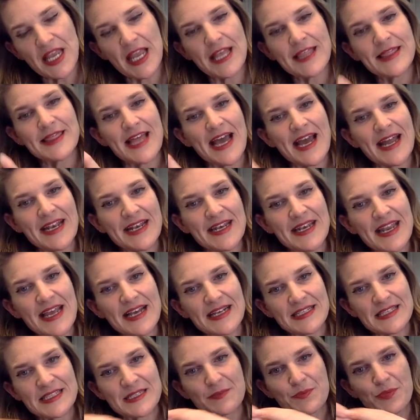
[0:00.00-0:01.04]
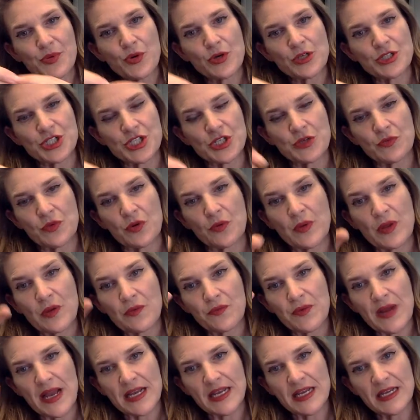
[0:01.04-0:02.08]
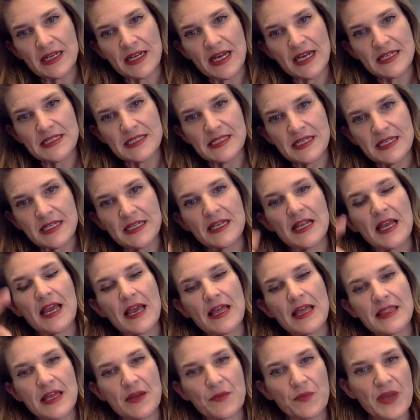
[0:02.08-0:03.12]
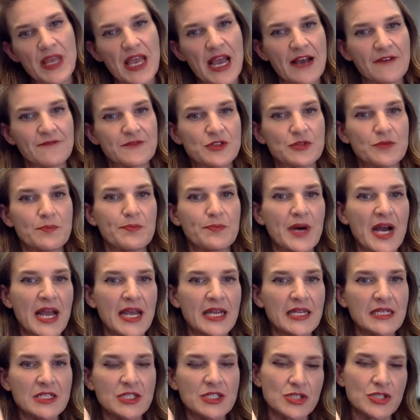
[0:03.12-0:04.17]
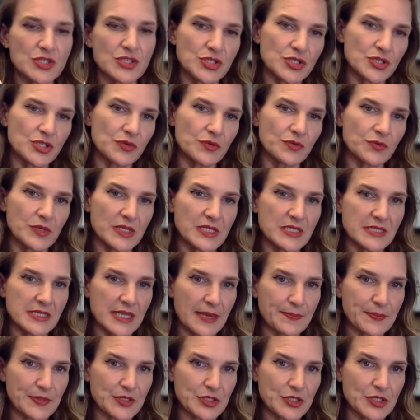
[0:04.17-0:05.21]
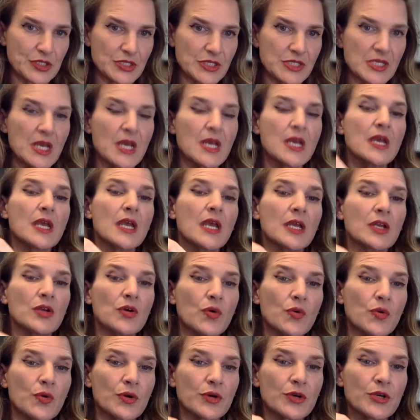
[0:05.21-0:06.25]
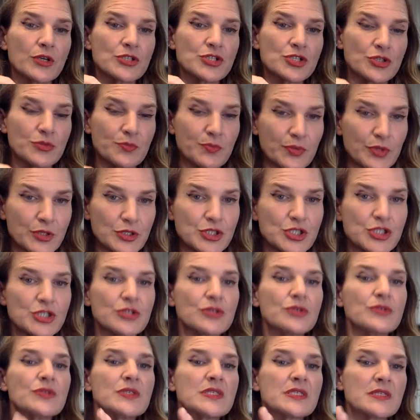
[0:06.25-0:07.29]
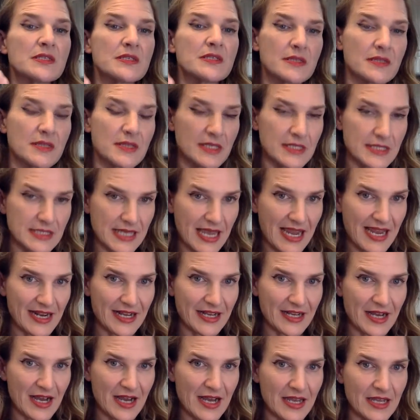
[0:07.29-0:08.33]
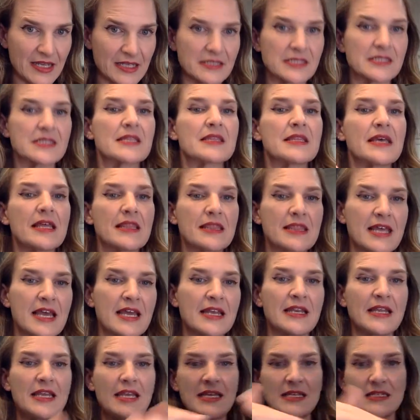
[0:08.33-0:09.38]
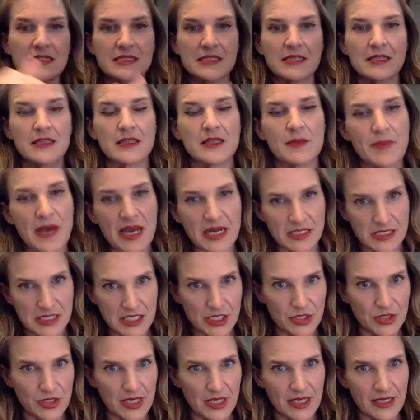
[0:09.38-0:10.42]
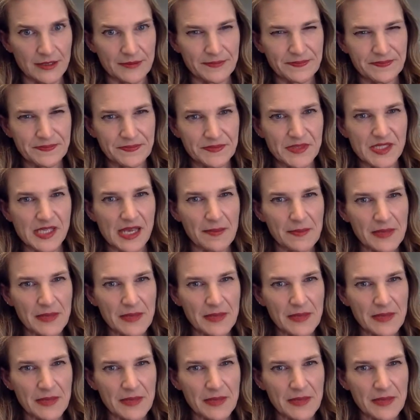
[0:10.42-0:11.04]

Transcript: in that next portion where we recognize it and then we have to bind to certain receptors in order to produce the cytokines that then eat the bacteria. Does that